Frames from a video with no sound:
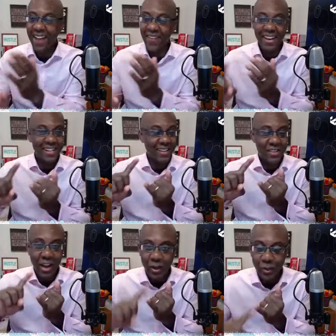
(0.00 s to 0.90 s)
I've had a
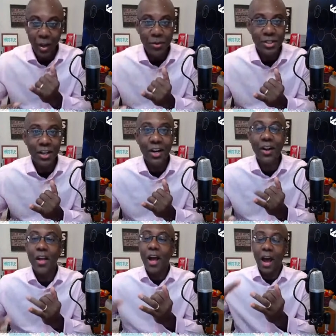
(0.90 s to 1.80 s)
child when I was
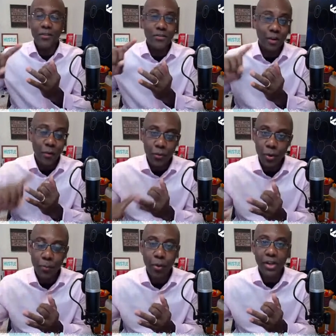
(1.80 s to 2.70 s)
young. I've suffered
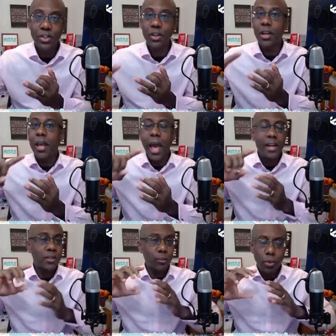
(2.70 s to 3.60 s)
through depression,
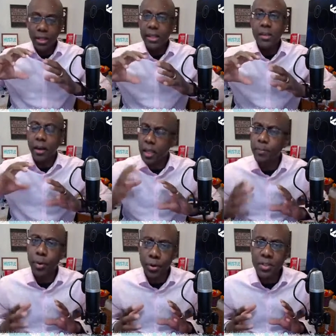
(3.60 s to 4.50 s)
had some really
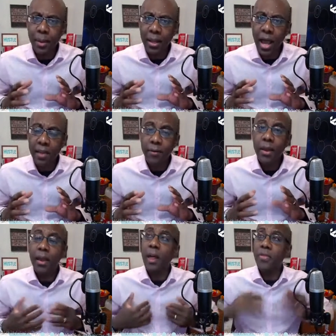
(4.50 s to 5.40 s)
yucky periods in my life.
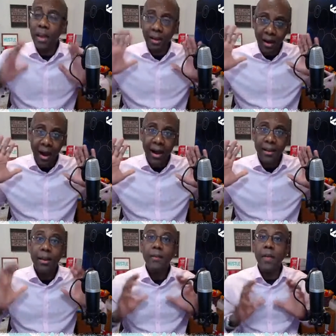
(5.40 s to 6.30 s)
And I thank
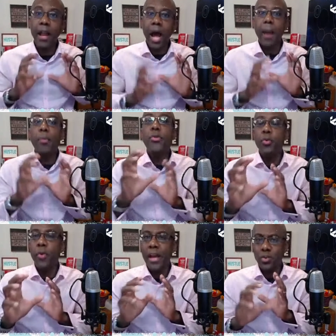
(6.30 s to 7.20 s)
God that I'm
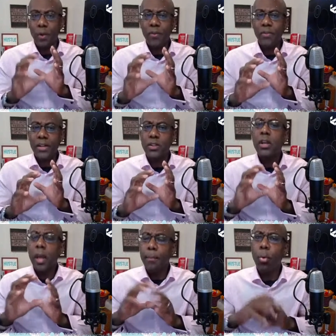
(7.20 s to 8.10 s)
through that. So I think that's
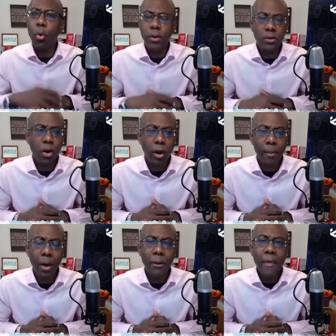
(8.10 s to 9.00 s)
important to talk
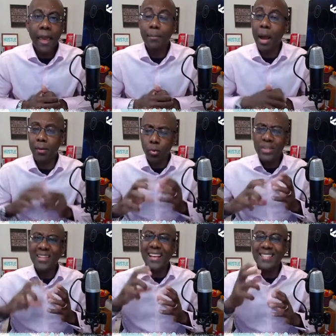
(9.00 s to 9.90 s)
about. And the
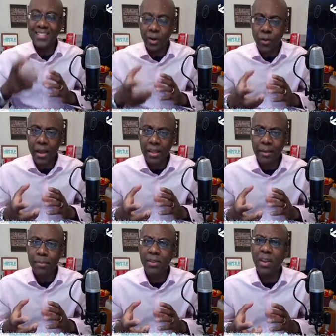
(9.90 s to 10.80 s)
reason I share that,
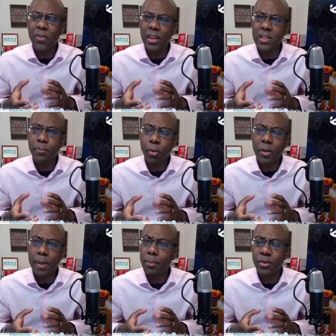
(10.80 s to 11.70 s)
Kim, because I think it's
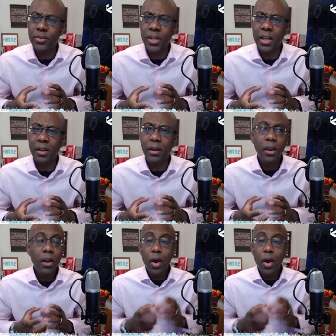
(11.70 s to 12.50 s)
important that people understand